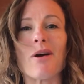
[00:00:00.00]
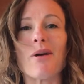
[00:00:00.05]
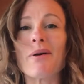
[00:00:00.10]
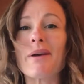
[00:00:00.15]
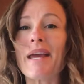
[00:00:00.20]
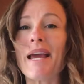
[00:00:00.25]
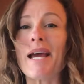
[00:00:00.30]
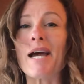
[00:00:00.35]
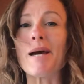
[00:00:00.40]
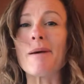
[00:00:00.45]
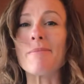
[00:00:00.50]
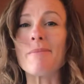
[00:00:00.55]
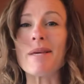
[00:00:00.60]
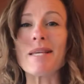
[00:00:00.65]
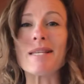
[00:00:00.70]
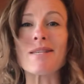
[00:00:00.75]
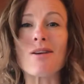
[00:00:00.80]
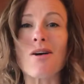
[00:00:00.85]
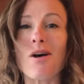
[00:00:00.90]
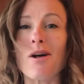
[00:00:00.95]
Okay, I
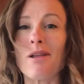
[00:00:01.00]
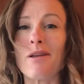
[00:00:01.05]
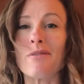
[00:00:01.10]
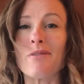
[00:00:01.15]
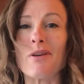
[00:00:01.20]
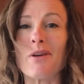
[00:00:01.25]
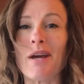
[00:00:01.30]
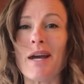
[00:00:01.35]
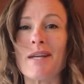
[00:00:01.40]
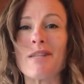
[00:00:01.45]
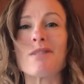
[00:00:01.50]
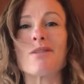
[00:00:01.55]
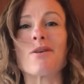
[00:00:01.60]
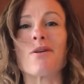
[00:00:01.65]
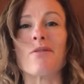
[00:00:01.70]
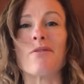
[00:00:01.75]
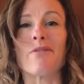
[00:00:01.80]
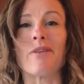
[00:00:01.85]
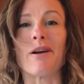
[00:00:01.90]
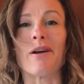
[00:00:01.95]
miss all of you guys
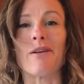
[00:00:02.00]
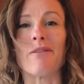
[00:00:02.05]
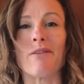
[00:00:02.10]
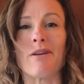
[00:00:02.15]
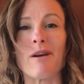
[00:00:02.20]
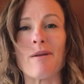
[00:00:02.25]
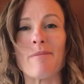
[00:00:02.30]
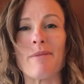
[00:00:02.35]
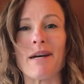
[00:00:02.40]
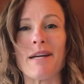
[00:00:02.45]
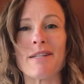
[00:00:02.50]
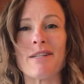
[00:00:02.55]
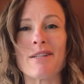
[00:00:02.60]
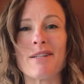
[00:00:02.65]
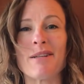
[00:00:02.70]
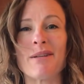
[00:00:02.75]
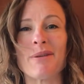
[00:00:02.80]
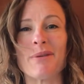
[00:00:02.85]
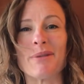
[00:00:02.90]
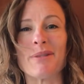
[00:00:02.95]
so very, very much.
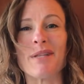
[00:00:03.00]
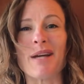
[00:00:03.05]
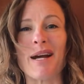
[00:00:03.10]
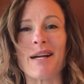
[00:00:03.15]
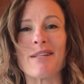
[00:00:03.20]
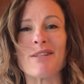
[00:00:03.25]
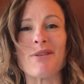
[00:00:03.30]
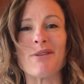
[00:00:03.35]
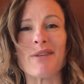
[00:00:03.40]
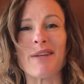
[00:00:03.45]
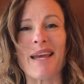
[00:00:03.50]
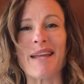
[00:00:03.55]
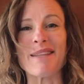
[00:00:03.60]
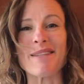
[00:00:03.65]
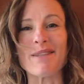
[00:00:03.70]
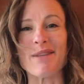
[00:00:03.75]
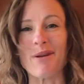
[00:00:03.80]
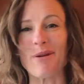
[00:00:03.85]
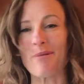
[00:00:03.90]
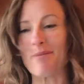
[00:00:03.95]
We'll talk to you again
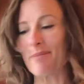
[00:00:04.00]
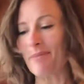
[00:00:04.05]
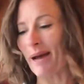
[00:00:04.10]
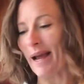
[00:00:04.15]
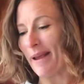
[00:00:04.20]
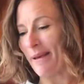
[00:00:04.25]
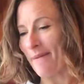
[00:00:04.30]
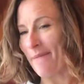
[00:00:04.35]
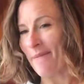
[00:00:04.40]
soon. Bye.